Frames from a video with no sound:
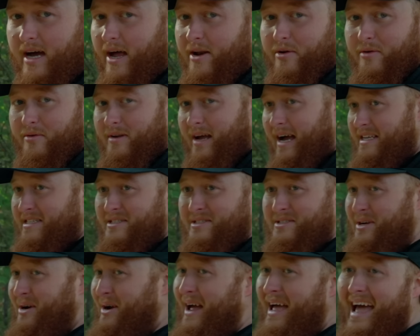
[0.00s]
I don't, I
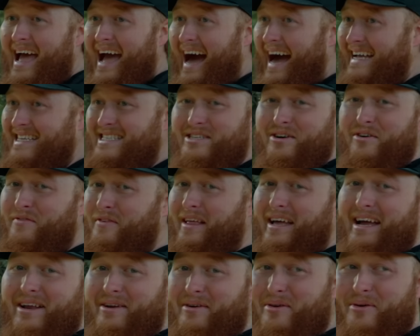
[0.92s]
still, so I still feel
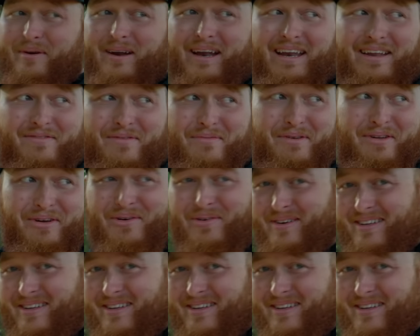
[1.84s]
like I don't know what any of them do.